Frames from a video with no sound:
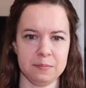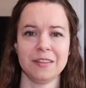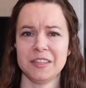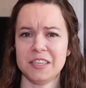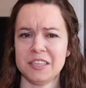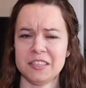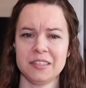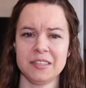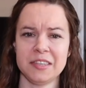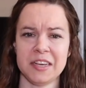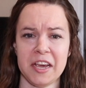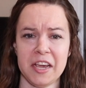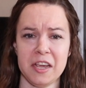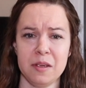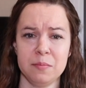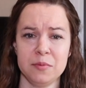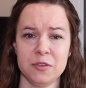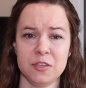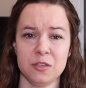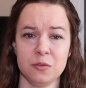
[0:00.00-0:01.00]
These
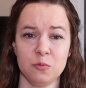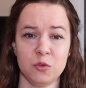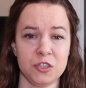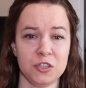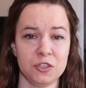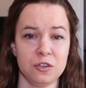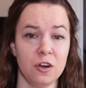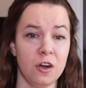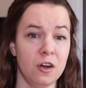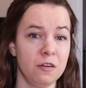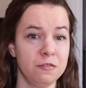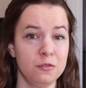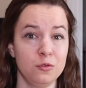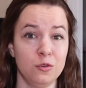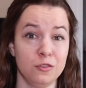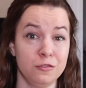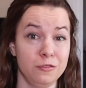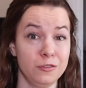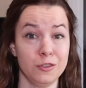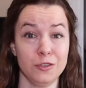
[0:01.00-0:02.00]
tapes, which are often
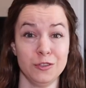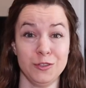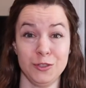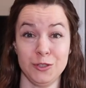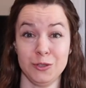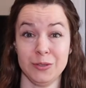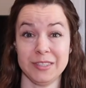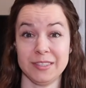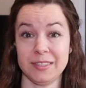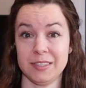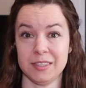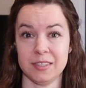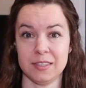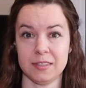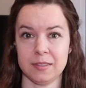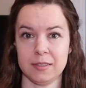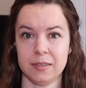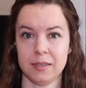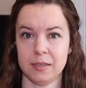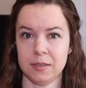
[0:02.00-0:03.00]
referred to as
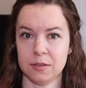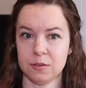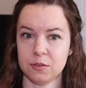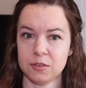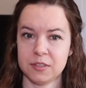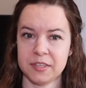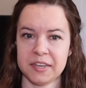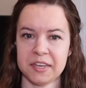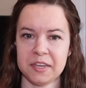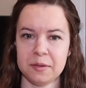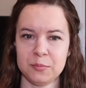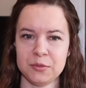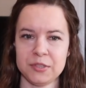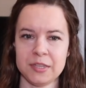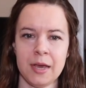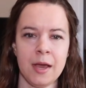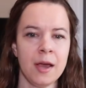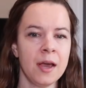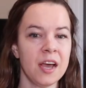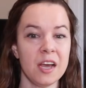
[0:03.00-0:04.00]
his kill tapes,